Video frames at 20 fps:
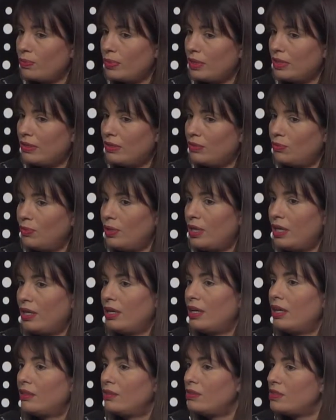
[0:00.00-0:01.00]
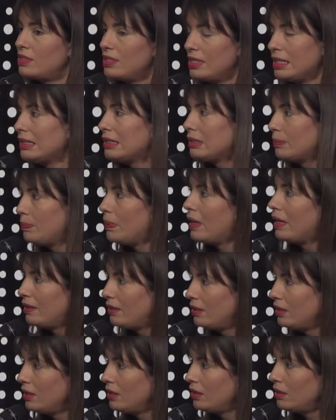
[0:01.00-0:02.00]
but we are not still
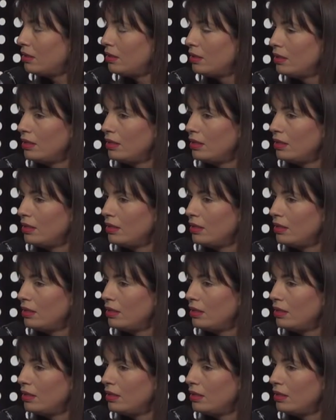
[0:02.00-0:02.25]
depending.